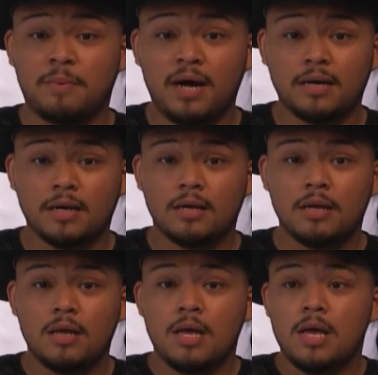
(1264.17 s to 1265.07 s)
spot.
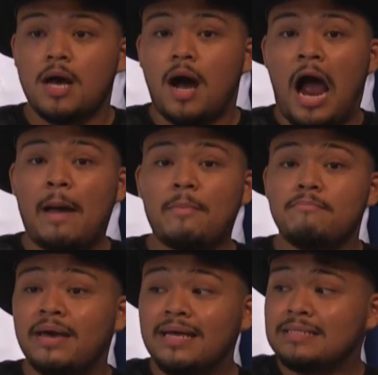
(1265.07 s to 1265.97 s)
I'm
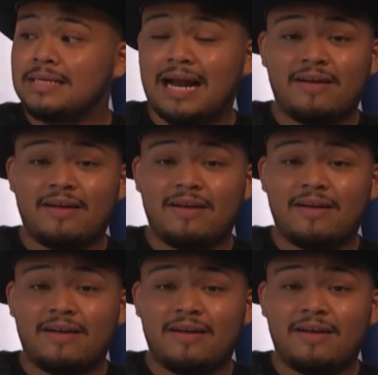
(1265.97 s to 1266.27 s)
amazed that